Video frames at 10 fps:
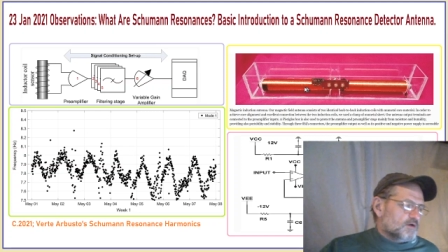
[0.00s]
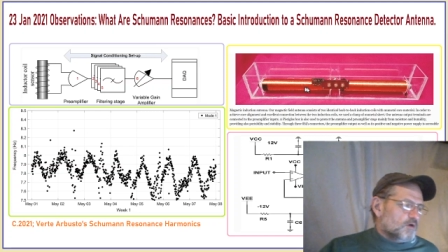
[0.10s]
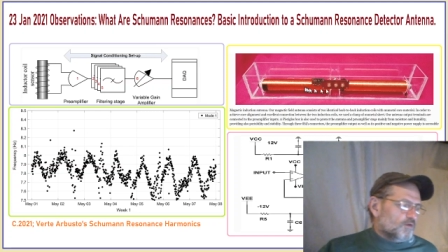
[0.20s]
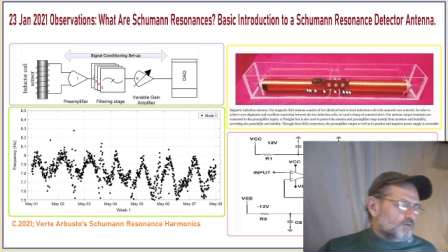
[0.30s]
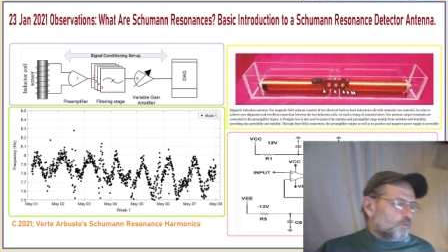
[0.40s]

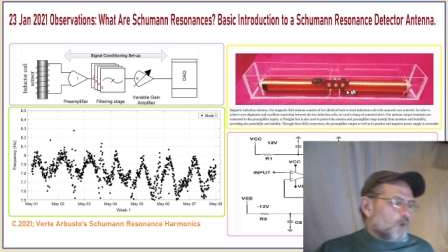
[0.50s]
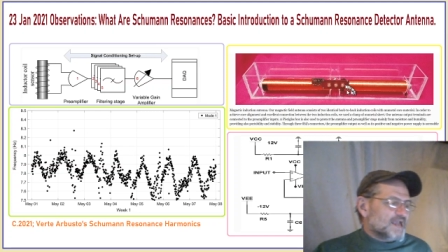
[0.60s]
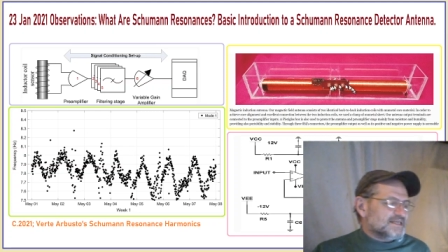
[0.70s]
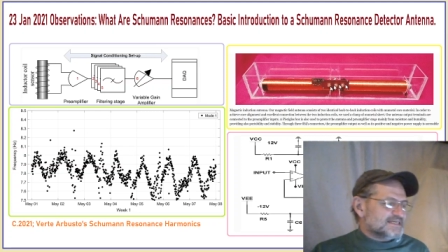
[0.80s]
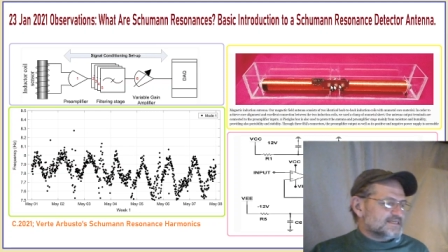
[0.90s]
all the
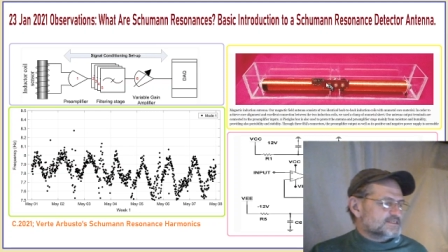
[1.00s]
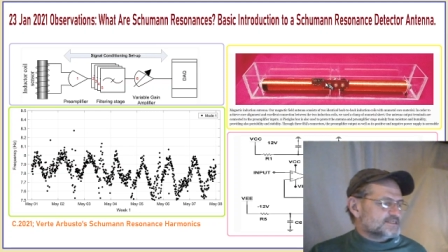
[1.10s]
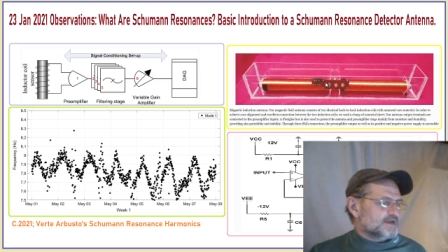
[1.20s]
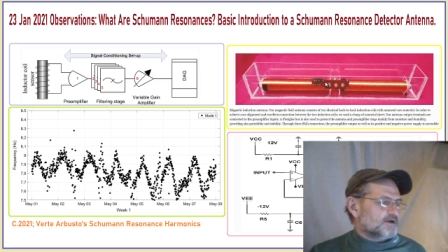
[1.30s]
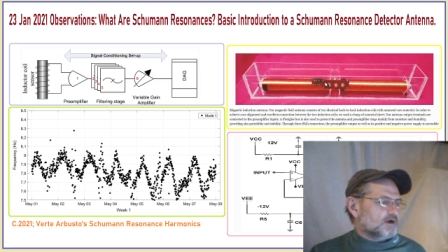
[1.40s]
windings
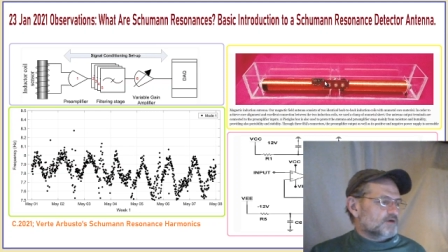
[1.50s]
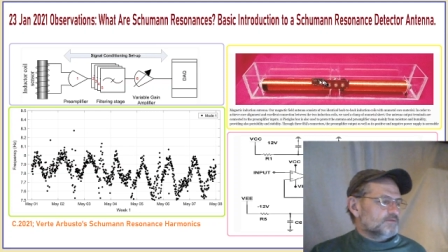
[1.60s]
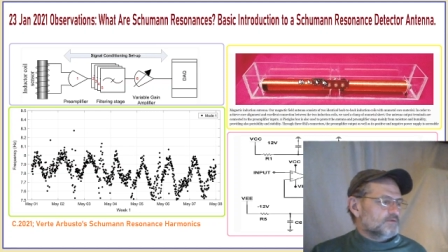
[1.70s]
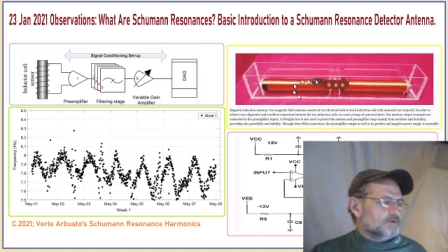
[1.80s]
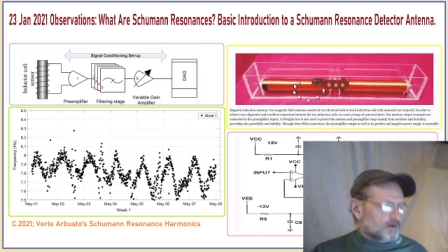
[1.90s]
that are
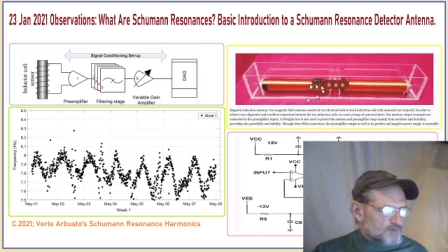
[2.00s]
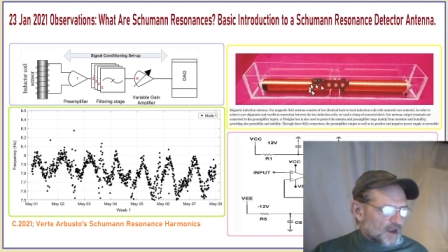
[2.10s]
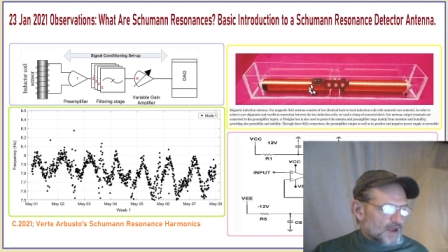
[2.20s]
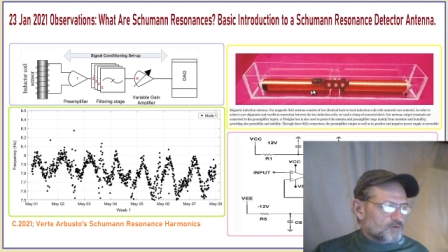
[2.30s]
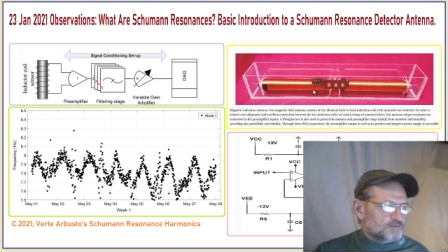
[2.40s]

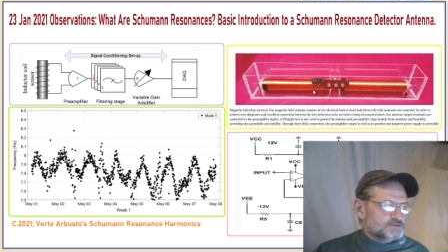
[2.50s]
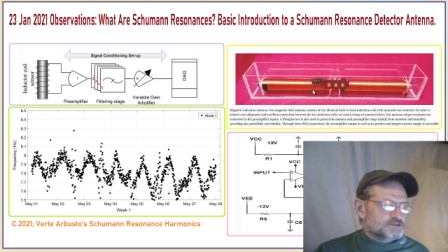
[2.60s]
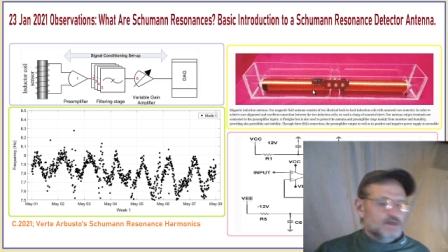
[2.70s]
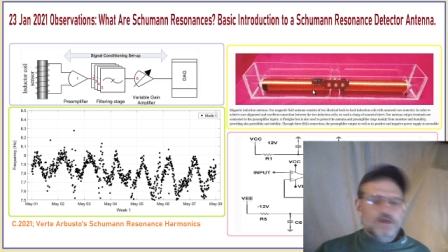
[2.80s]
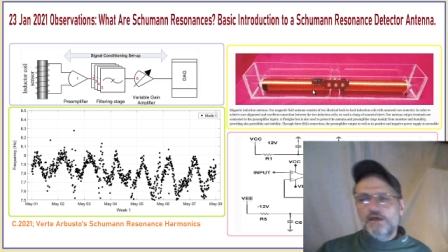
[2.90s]
around
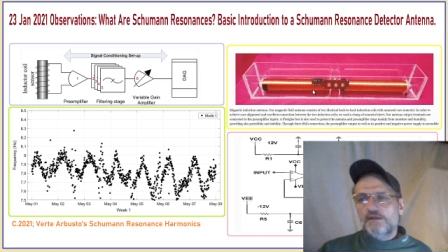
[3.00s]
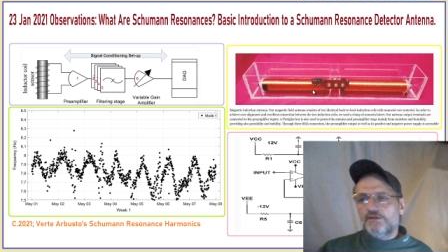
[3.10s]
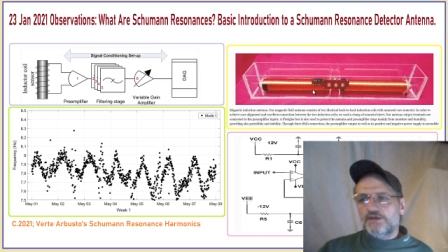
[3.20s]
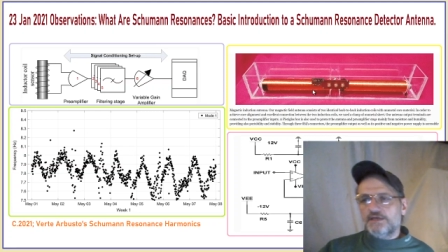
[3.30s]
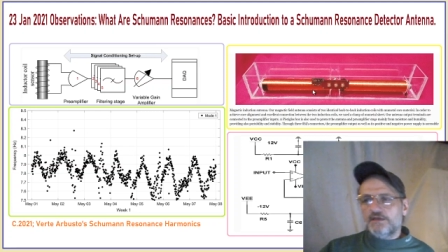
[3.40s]

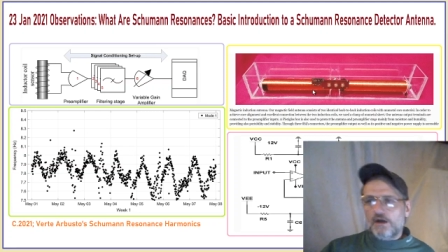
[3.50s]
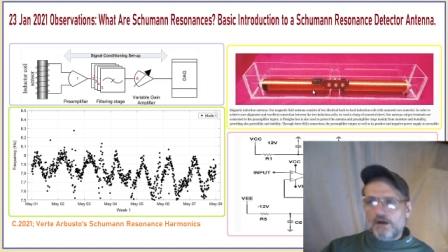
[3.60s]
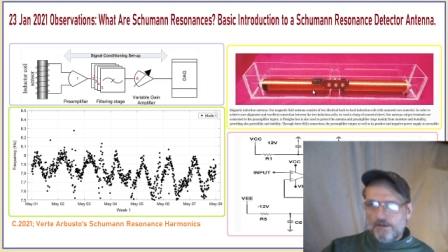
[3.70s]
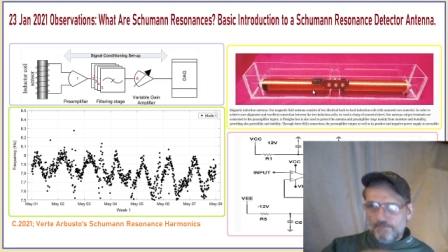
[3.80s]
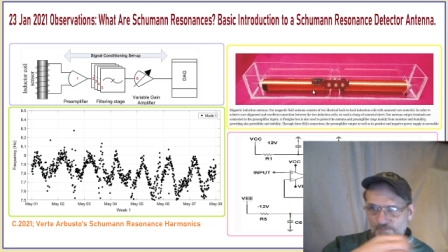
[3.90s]
the,
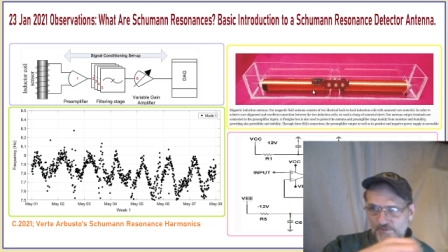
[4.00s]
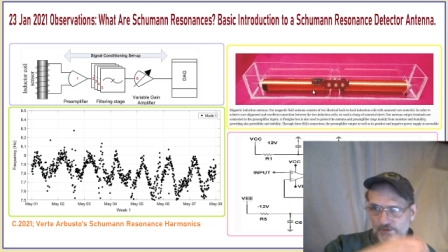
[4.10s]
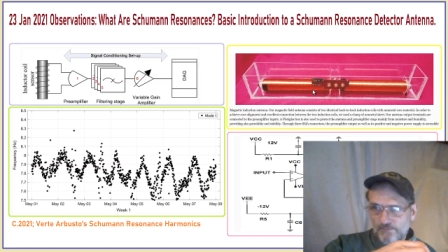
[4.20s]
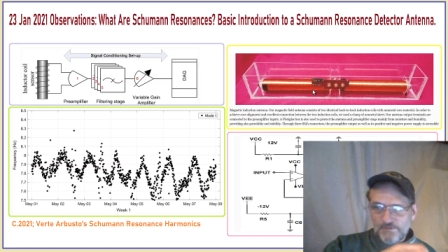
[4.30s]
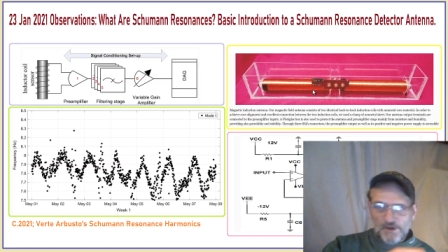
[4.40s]
um, the,
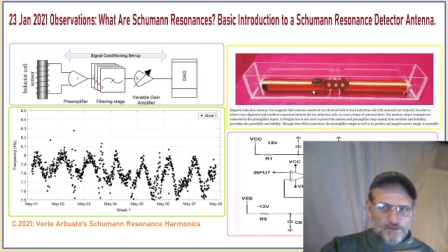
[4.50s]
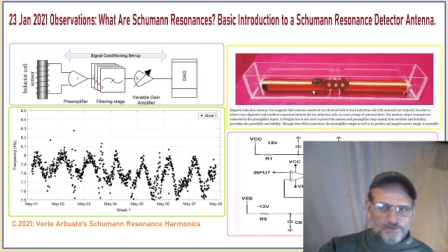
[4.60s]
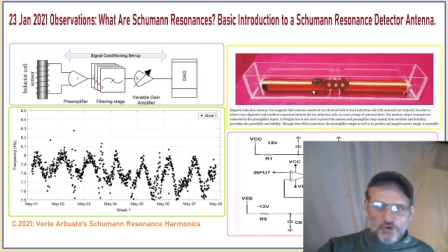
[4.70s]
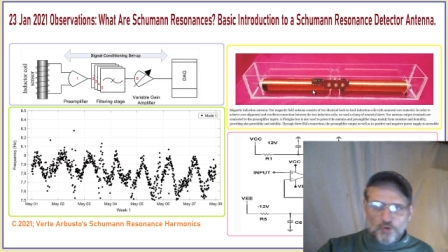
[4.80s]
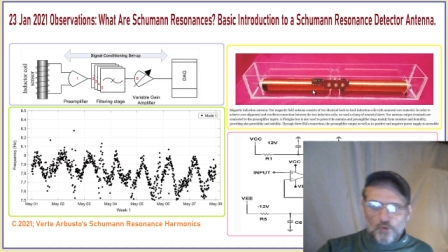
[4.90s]
the, the
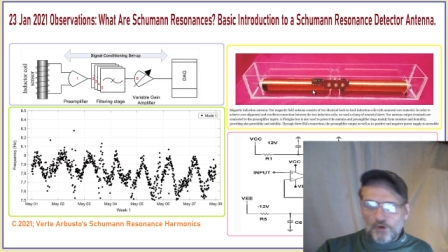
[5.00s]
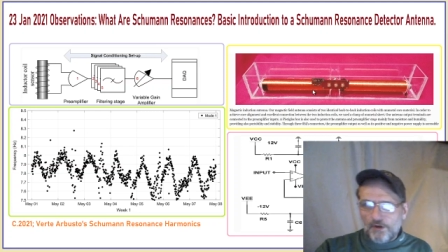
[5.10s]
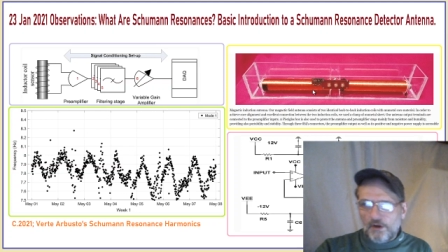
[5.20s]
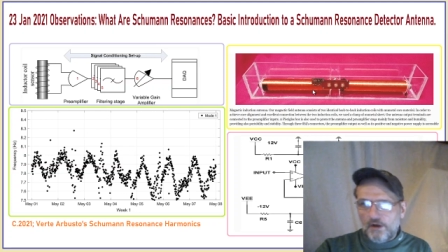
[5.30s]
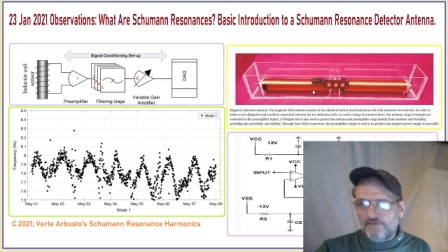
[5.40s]

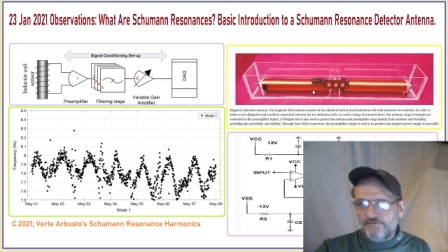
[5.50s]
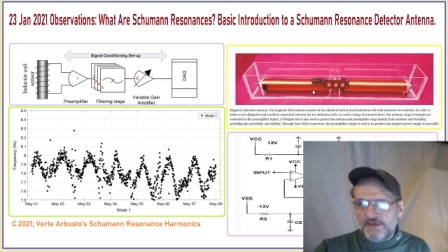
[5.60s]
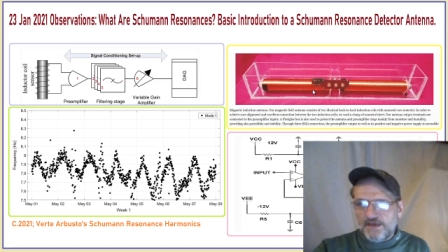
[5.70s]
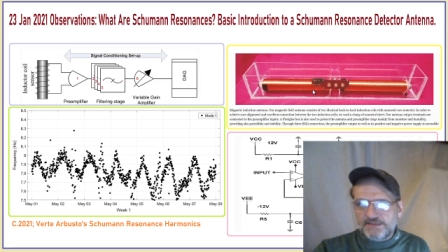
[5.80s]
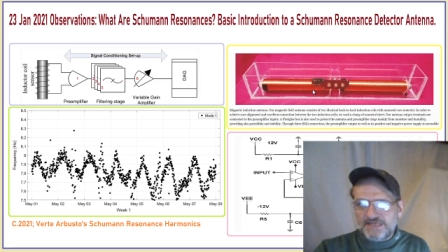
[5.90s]
core of
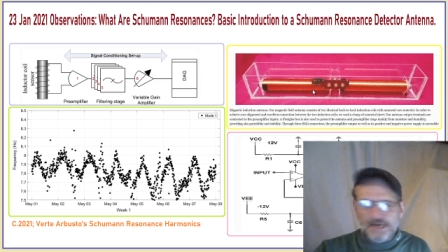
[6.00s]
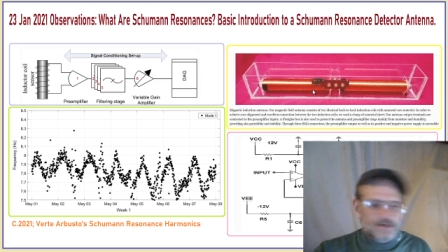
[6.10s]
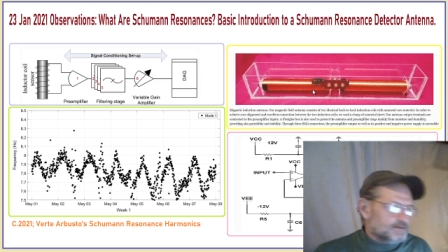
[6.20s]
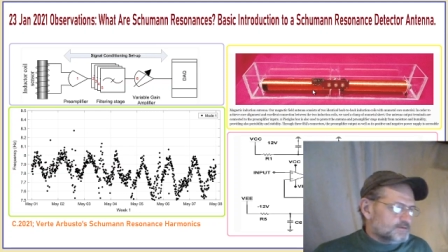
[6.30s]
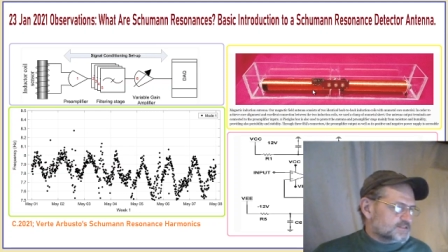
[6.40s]
the
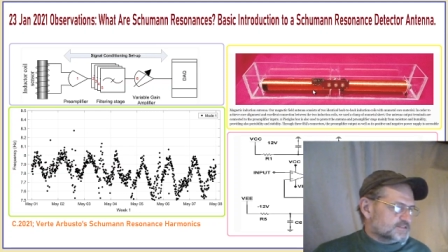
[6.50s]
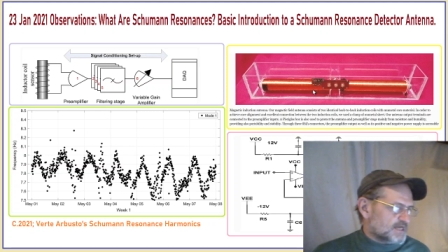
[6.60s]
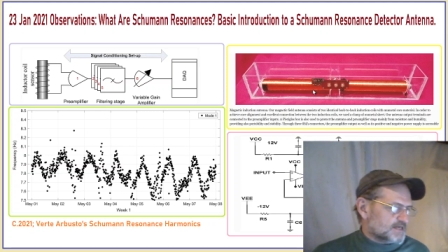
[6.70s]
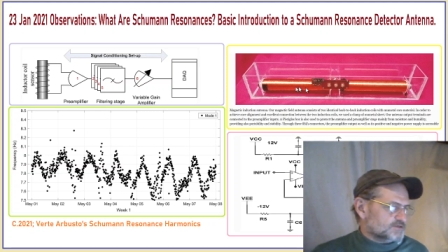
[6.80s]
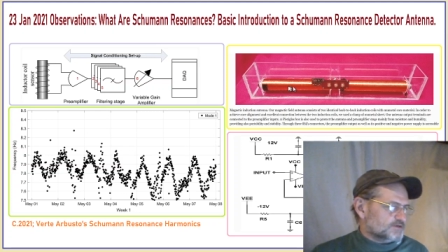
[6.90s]
antenna
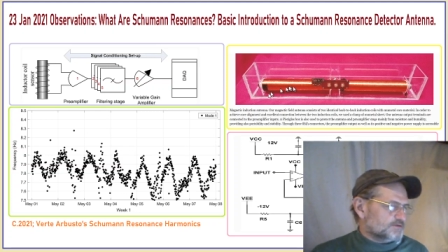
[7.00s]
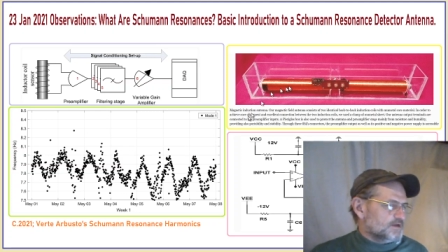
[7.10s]
detector.